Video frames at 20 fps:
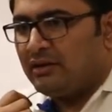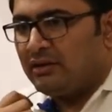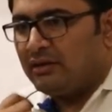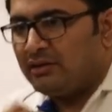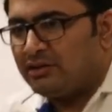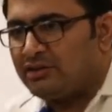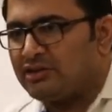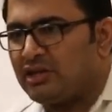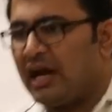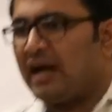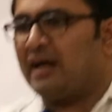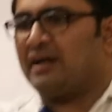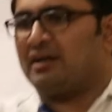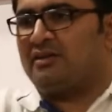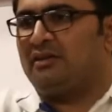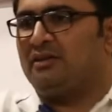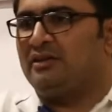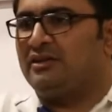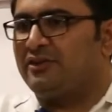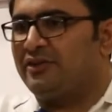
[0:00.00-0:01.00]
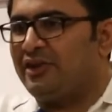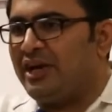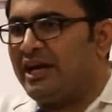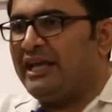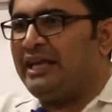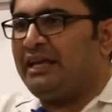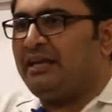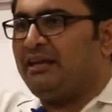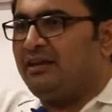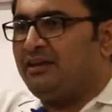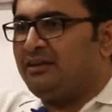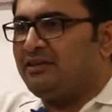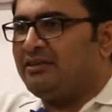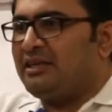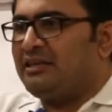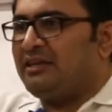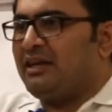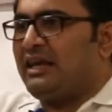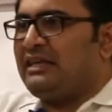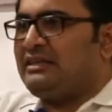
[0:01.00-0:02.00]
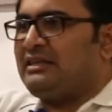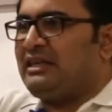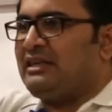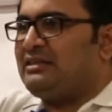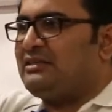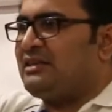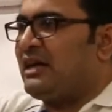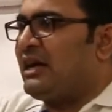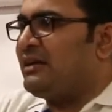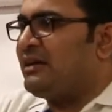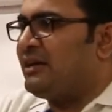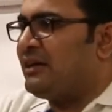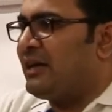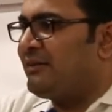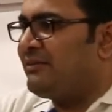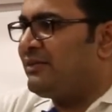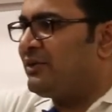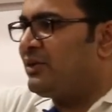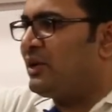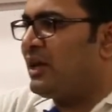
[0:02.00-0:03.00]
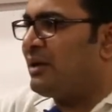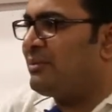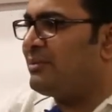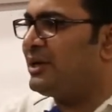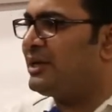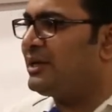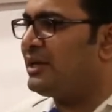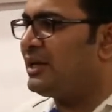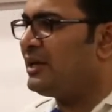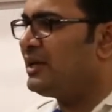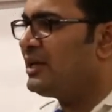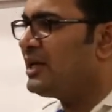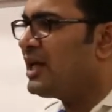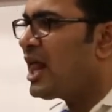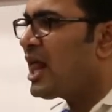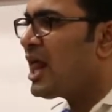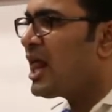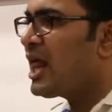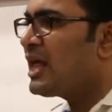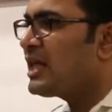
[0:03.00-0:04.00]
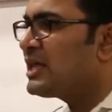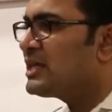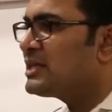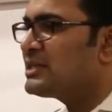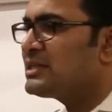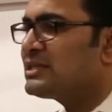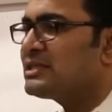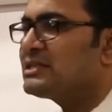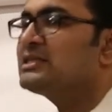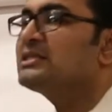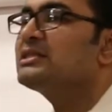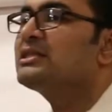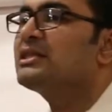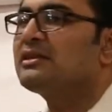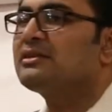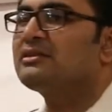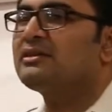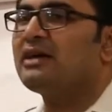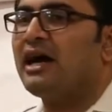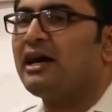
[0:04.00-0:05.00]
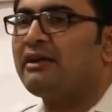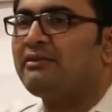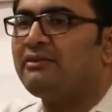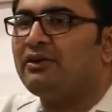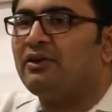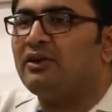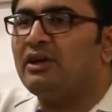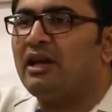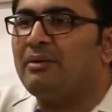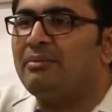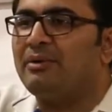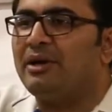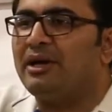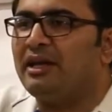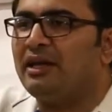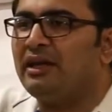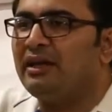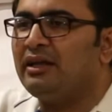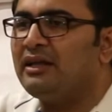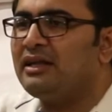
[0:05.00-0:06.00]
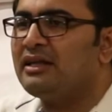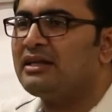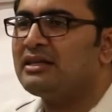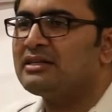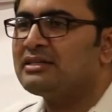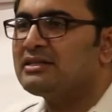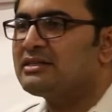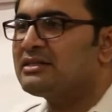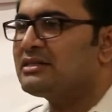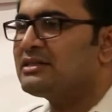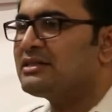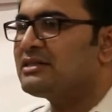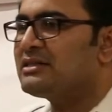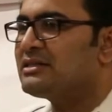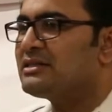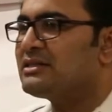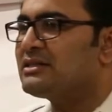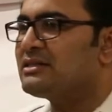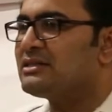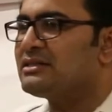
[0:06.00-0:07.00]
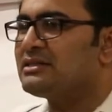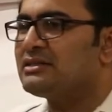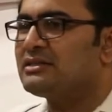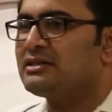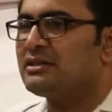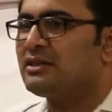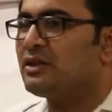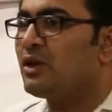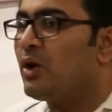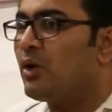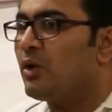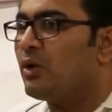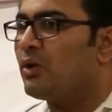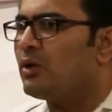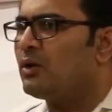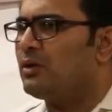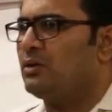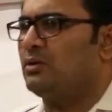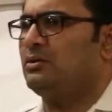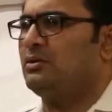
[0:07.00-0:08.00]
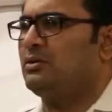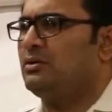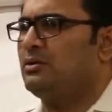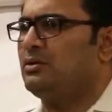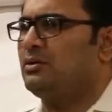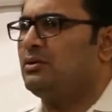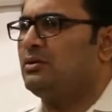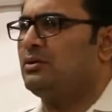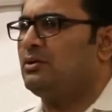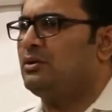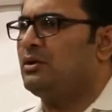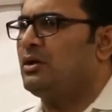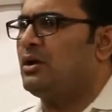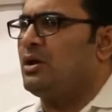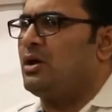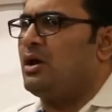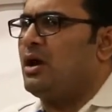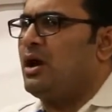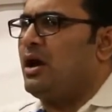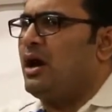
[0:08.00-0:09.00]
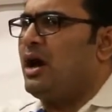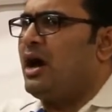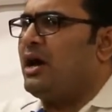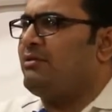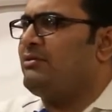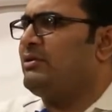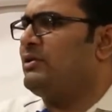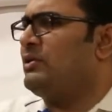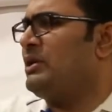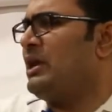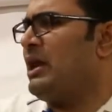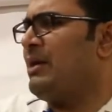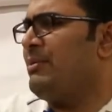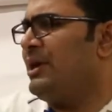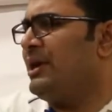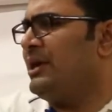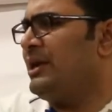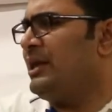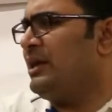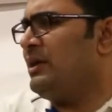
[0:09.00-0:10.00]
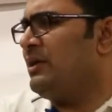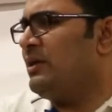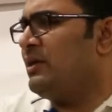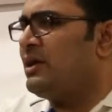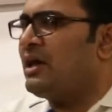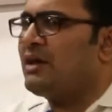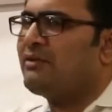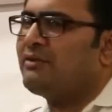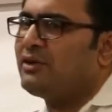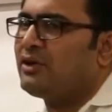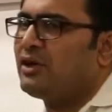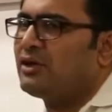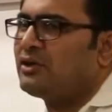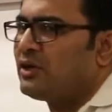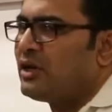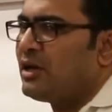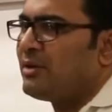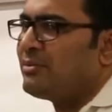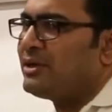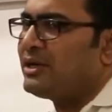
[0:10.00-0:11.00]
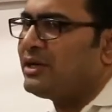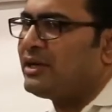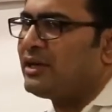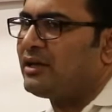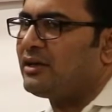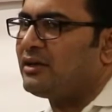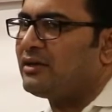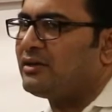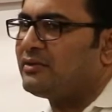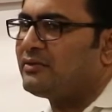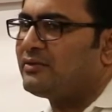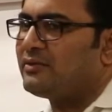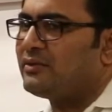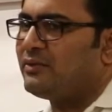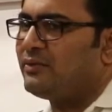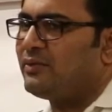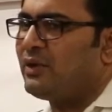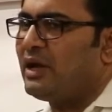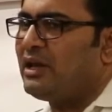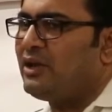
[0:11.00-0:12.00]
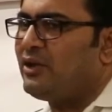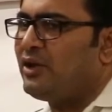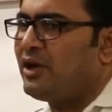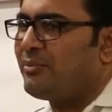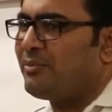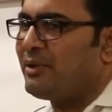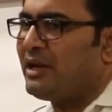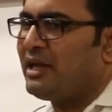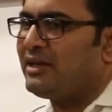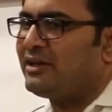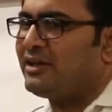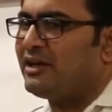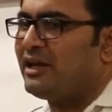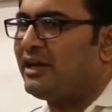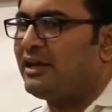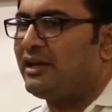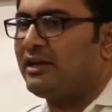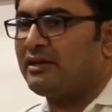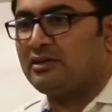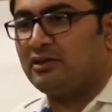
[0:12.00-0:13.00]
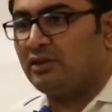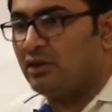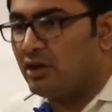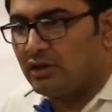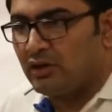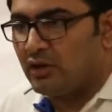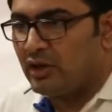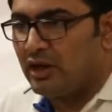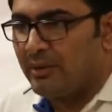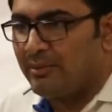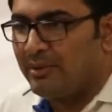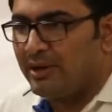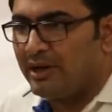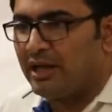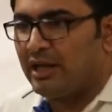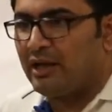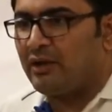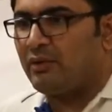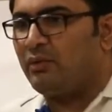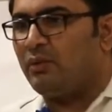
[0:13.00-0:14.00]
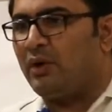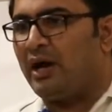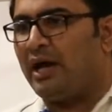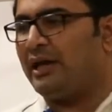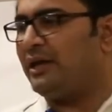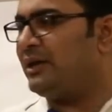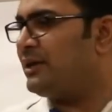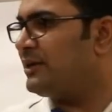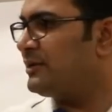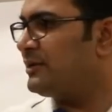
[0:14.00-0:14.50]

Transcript: Start, ready, the race has started. Are we collaborating? Are we collaborating? No. Are we collaborating or are we not collaborating? While you are playing relay race, not collaborating. Why?